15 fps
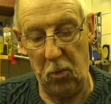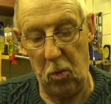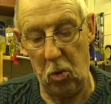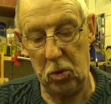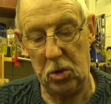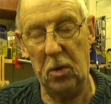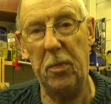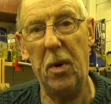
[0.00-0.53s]

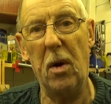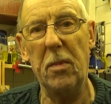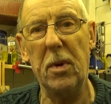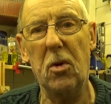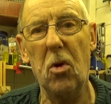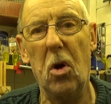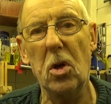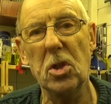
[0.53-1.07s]
water by my
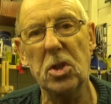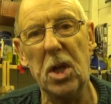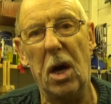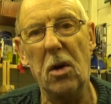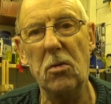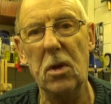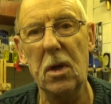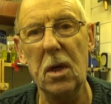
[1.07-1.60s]

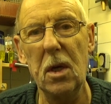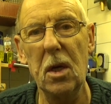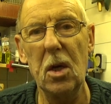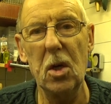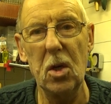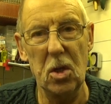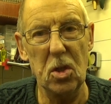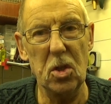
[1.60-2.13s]
grindstone,
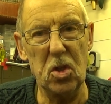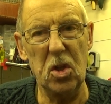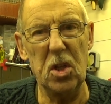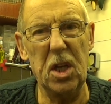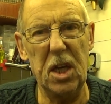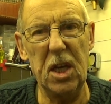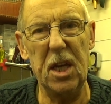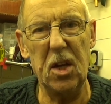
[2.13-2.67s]
so it
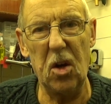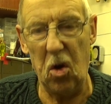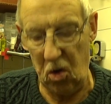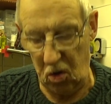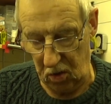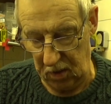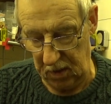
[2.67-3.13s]
didn't get hot.